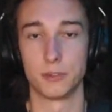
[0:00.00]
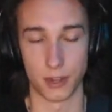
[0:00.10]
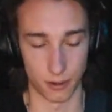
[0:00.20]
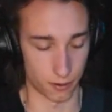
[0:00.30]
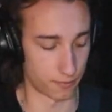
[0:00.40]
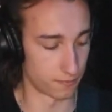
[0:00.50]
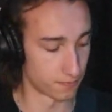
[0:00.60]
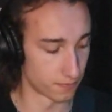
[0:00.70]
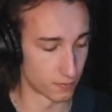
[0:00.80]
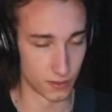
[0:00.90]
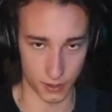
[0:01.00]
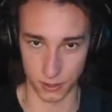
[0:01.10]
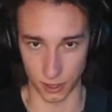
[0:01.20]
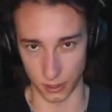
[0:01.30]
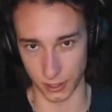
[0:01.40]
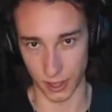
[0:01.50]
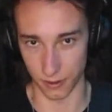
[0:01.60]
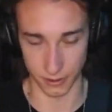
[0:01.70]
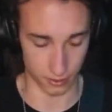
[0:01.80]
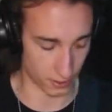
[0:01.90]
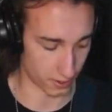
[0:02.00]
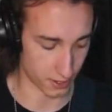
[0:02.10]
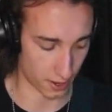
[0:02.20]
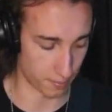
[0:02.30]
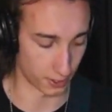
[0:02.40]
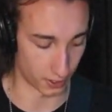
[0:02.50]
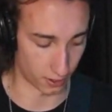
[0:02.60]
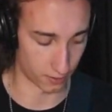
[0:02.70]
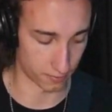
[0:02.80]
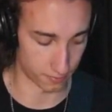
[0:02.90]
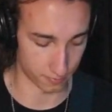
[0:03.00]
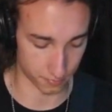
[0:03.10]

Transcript: up, down. It's hard to count out that timing there.